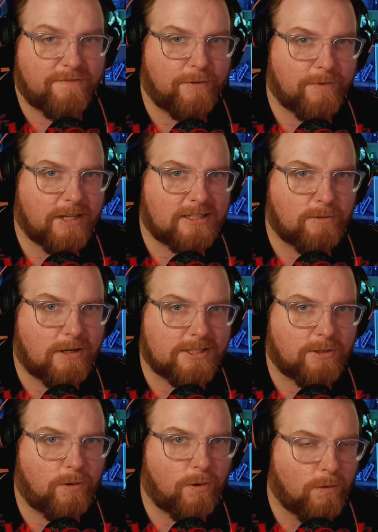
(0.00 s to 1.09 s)
If you would like to watch
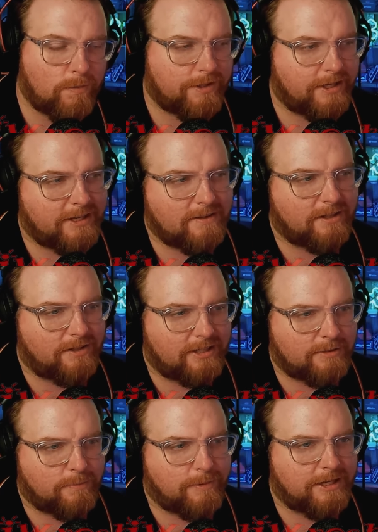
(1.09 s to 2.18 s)
the whole thing, the link
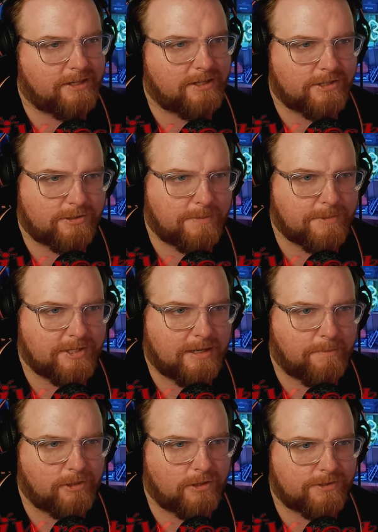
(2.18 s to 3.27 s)
will be in the description down
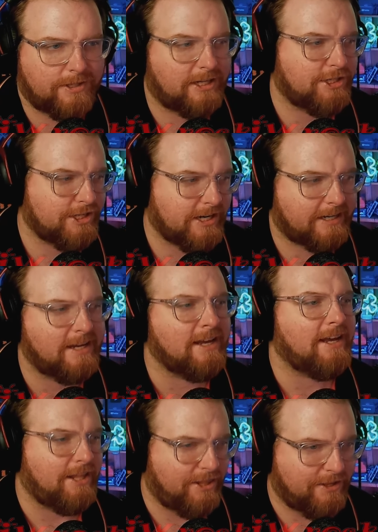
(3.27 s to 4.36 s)
below so you can check
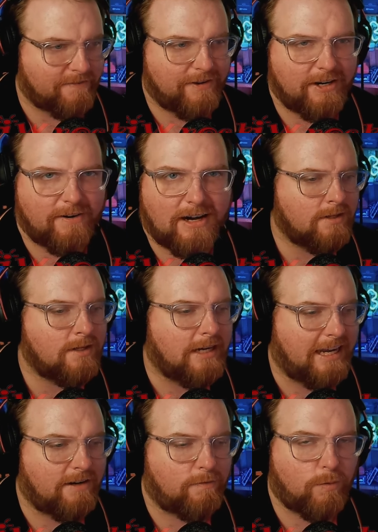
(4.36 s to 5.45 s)
their video out
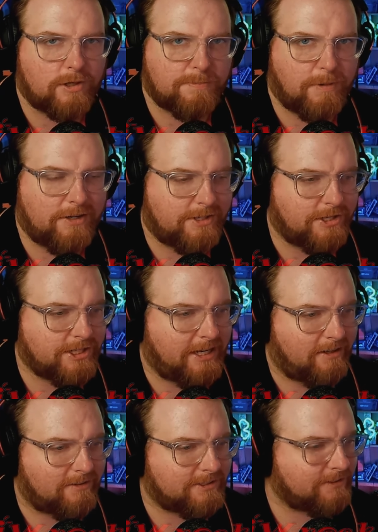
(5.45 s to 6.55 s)
and, of course, browse their
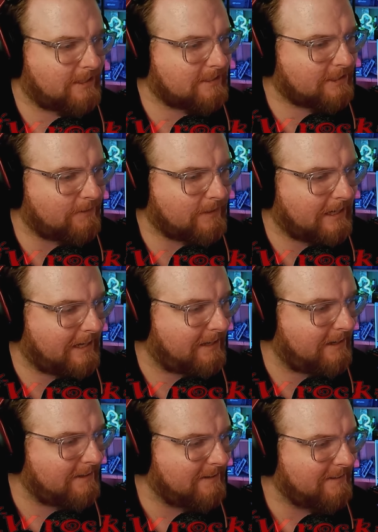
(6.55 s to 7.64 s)
channel. So let's go
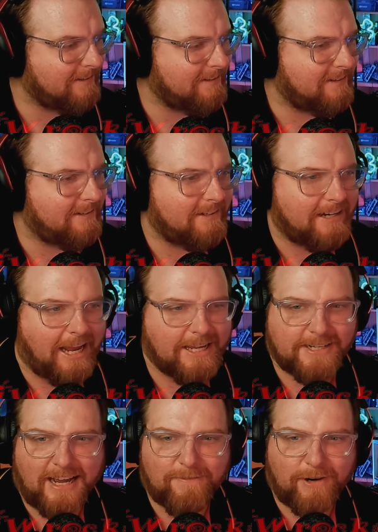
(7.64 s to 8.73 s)
ahead and
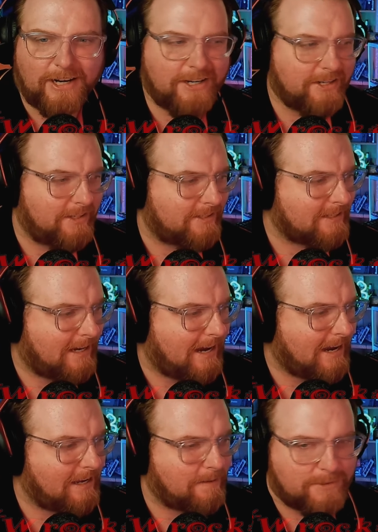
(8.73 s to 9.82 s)
dive right into this.
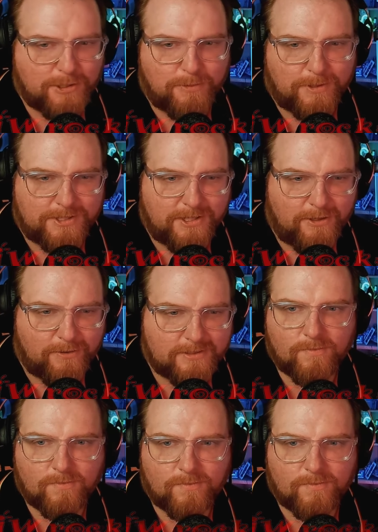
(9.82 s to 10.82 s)
I am super stoked.